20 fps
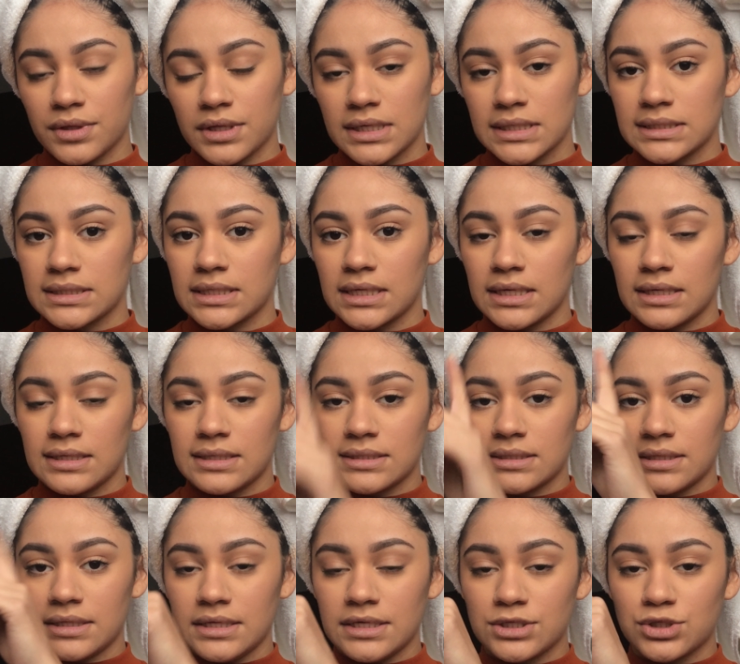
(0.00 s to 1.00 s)
This
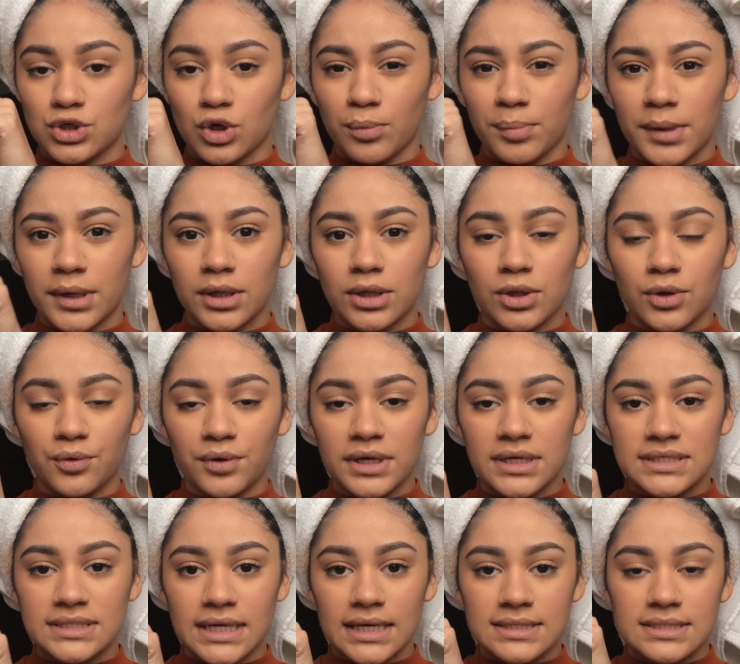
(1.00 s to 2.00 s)
is the Soap &
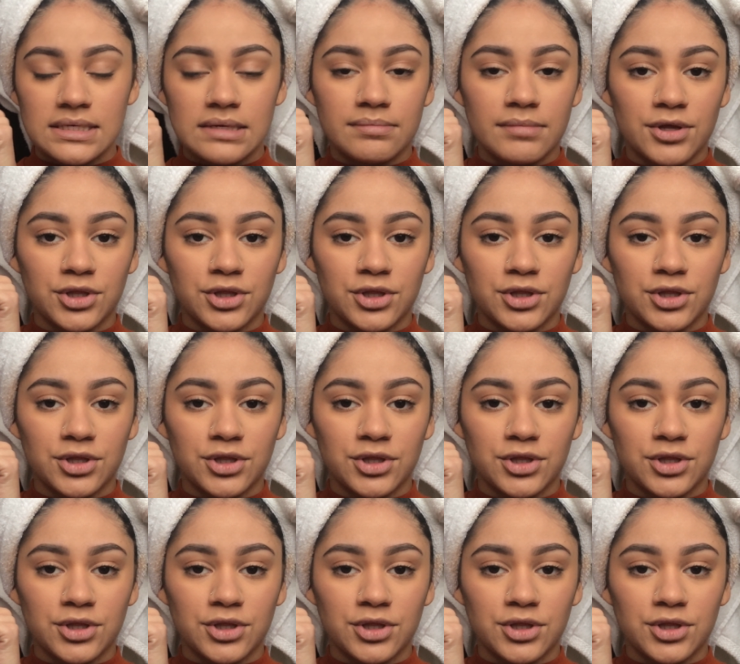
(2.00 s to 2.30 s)
Glory Sexy